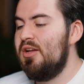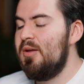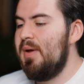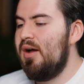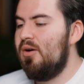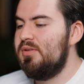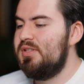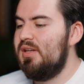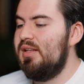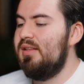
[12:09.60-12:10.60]
talk
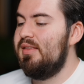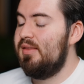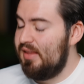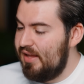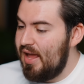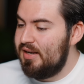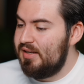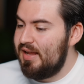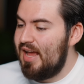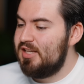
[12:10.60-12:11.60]
about the
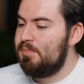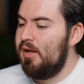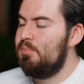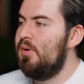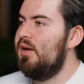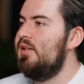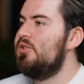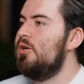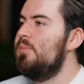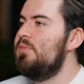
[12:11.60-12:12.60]
editing aspect, but in
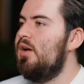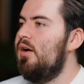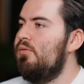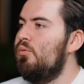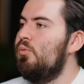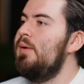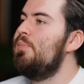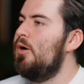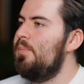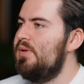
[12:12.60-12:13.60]
terms of
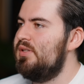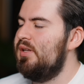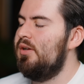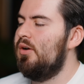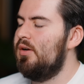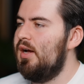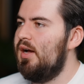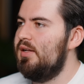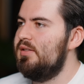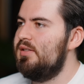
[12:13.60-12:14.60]
repurposing your
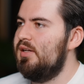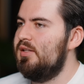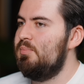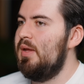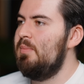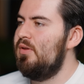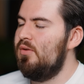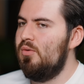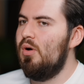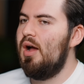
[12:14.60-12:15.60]
content, maybe
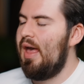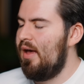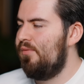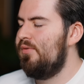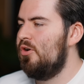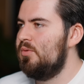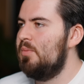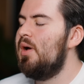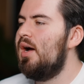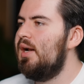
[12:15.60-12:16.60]
you have filmed a
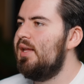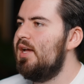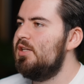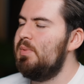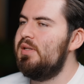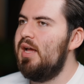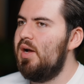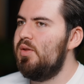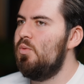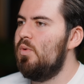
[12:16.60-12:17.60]
podcast, but now
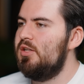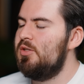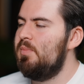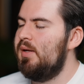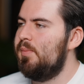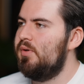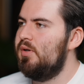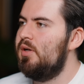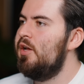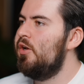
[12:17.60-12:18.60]
you want to be able
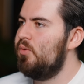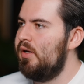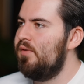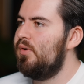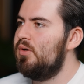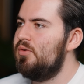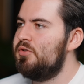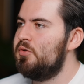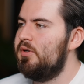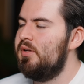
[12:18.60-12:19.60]
to create a vertical
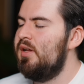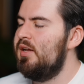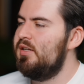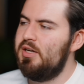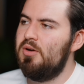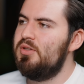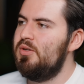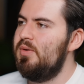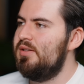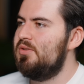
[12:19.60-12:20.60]
short, share it
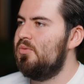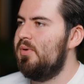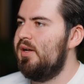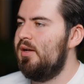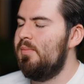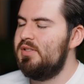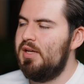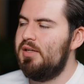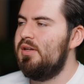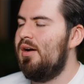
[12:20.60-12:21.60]
to Instagram,
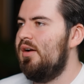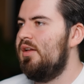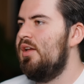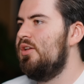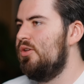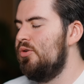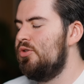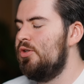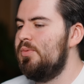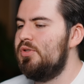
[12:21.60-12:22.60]
TikTok, mm-hmm.
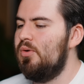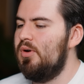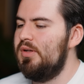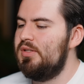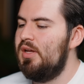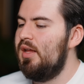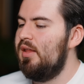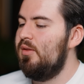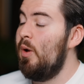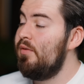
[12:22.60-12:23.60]
YouTube Shorts.
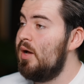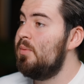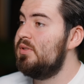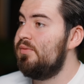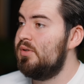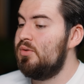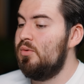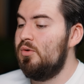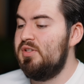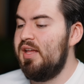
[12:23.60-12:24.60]
We have a couple different
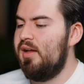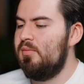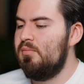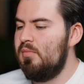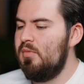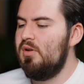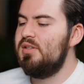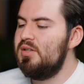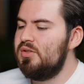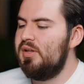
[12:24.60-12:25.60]
tools that
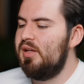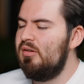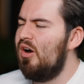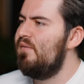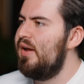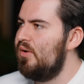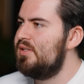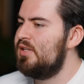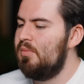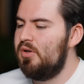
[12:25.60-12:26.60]
essentially are very
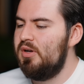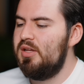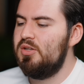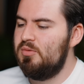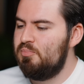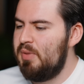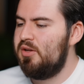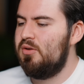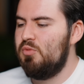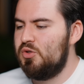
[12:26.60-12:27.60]
similar. You can
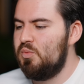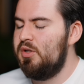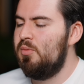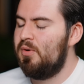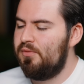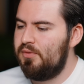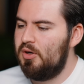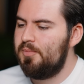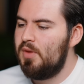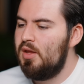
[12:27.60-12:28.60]
pick which one you
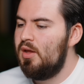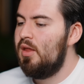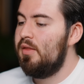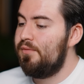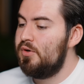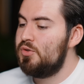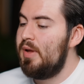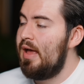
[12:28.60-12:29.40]
prefer. The first we